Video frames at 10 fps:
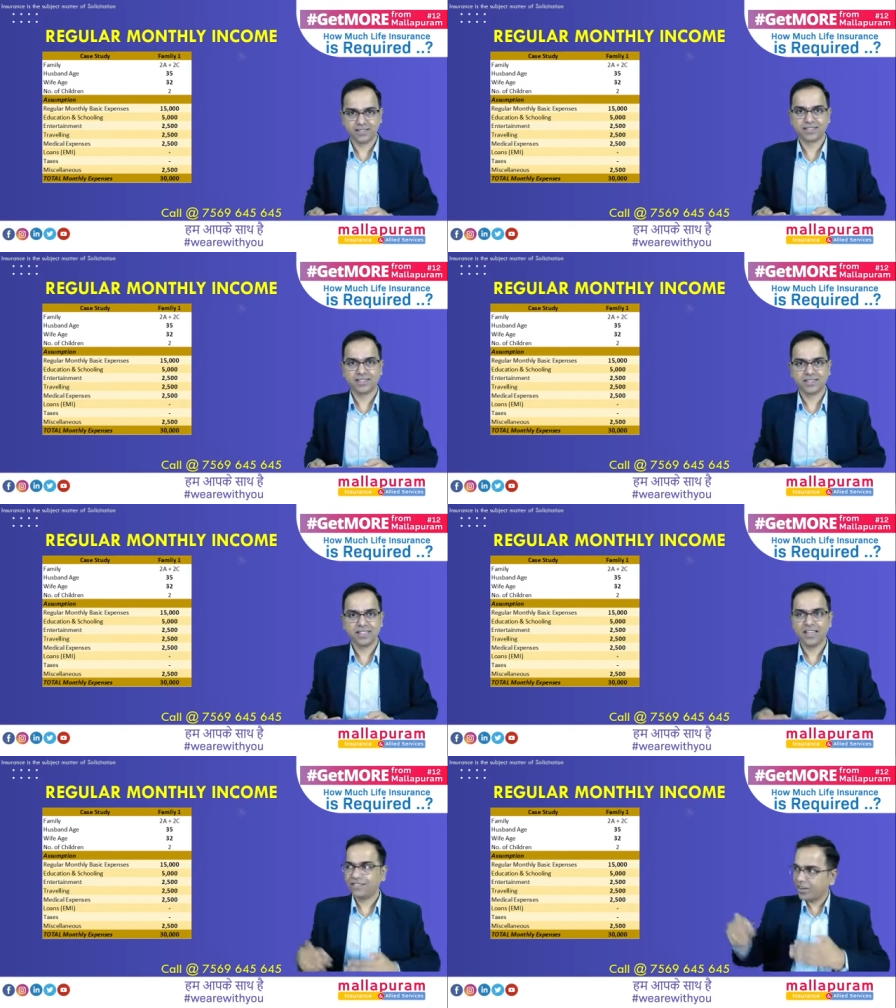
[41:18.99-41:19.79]
If they have to
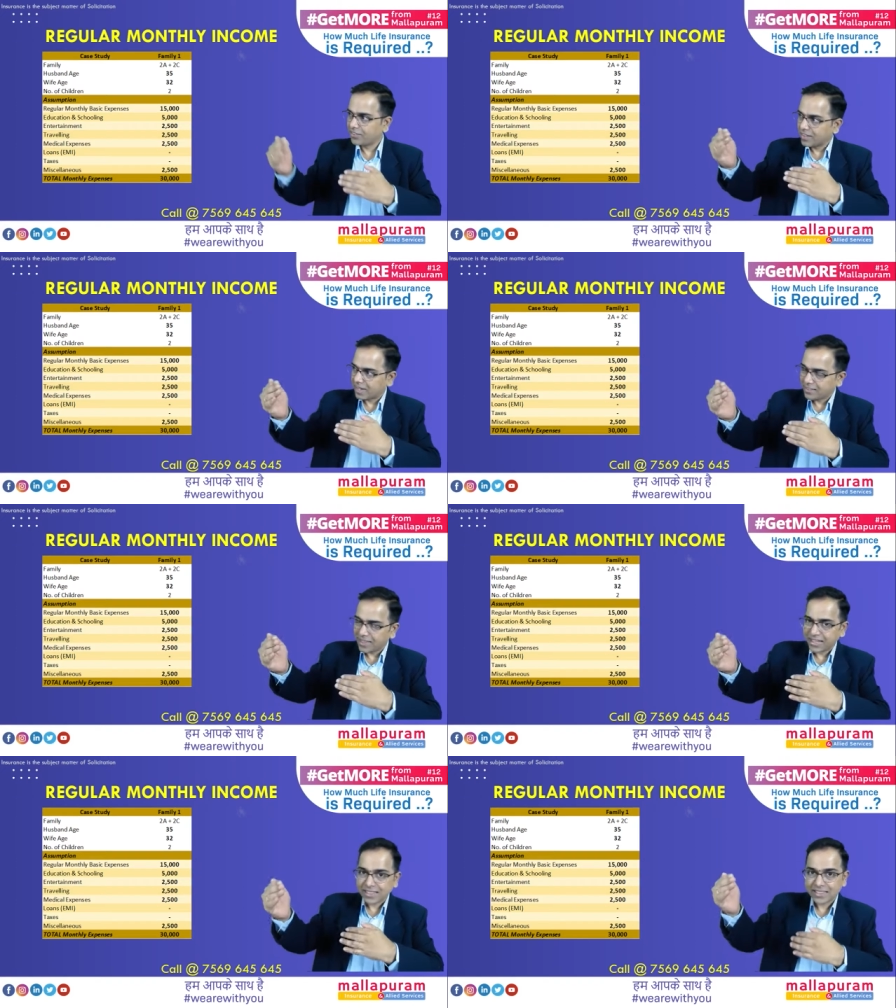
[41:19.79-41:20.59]
get that
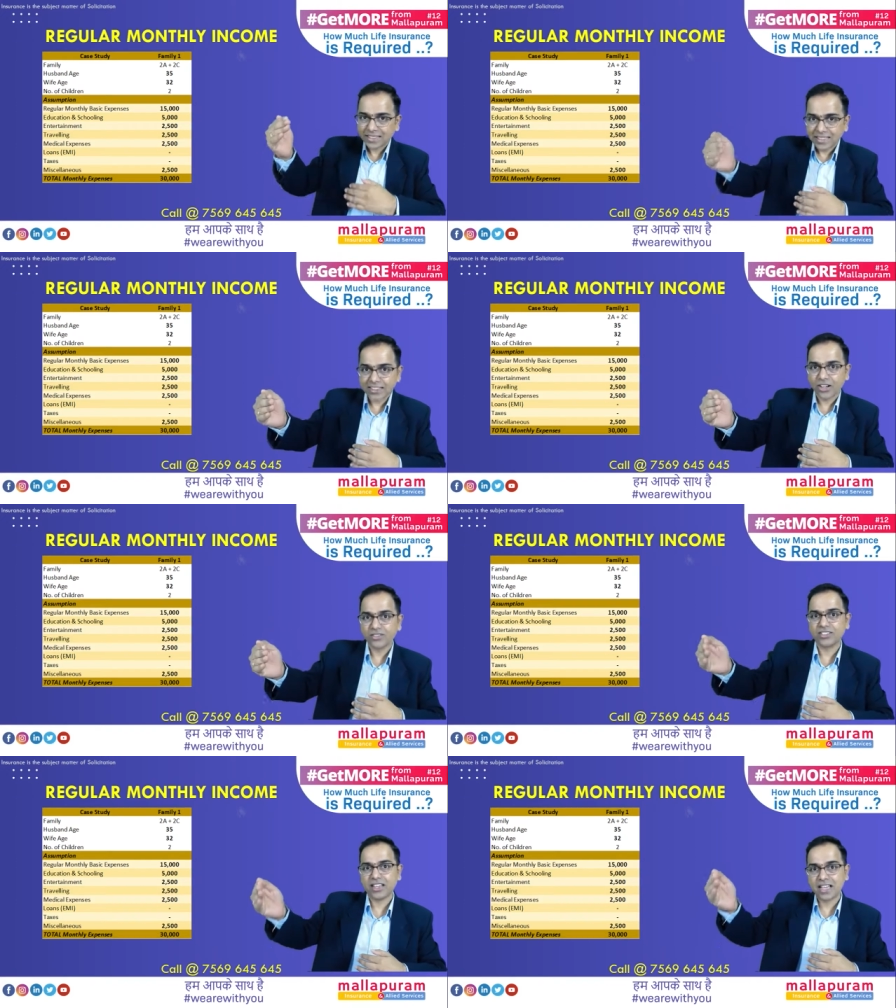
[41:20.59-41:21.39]
30,000 as a
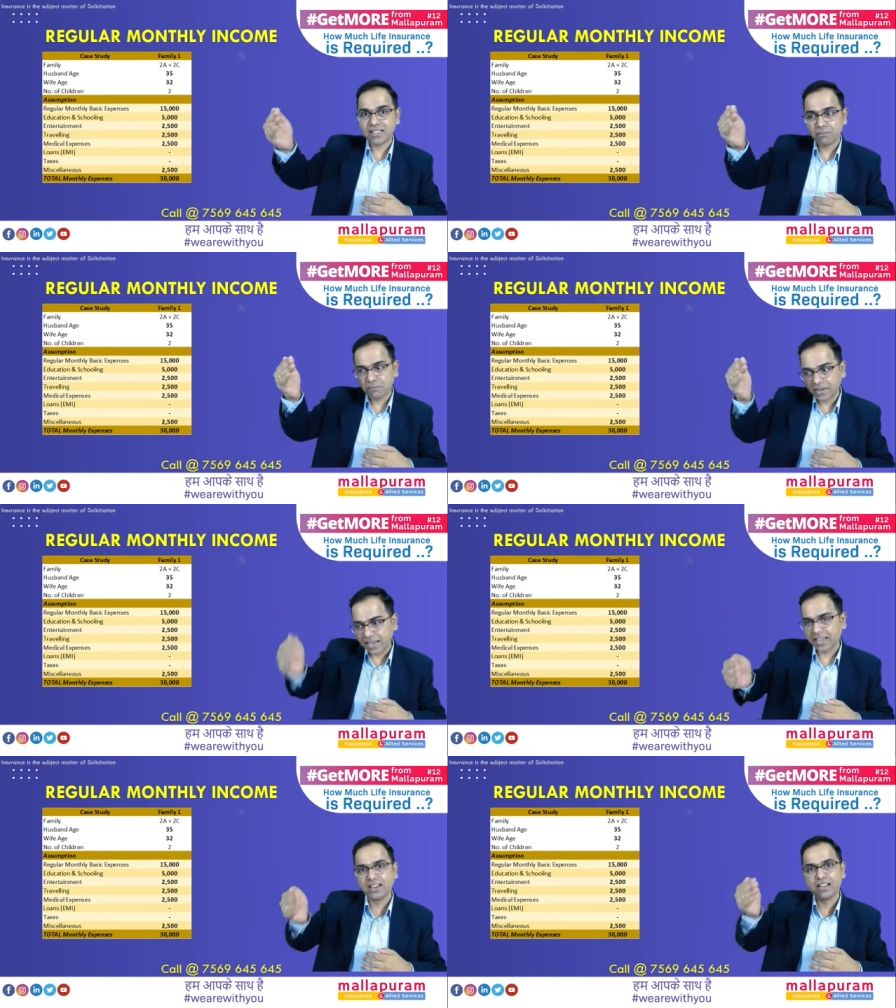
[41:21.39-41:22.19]
regular
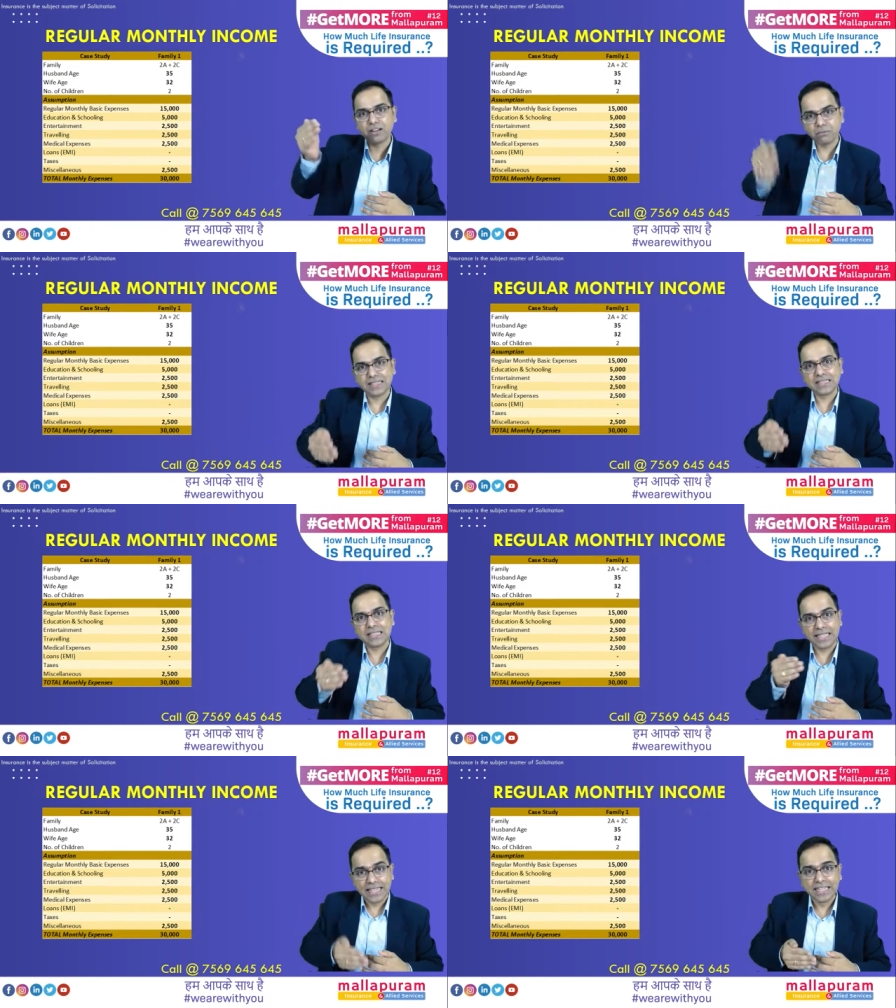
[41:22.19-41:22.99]
monthly
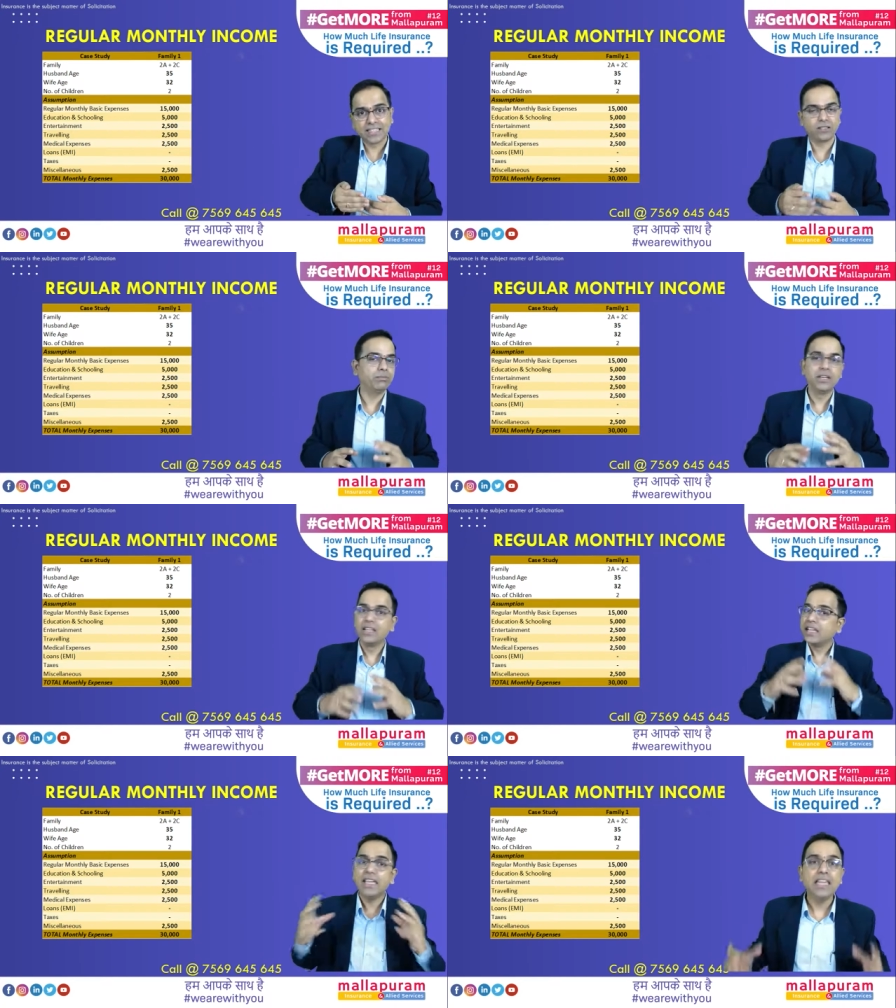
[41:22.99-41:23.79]
income,
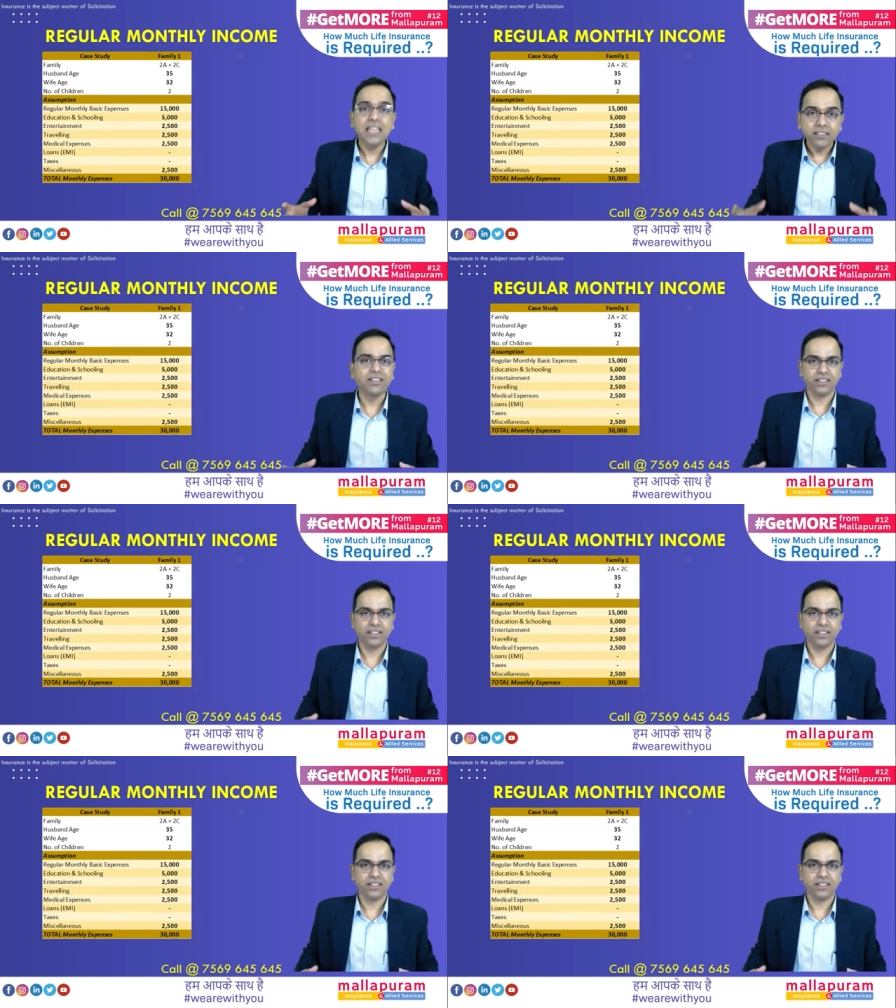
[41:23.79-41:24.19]
even if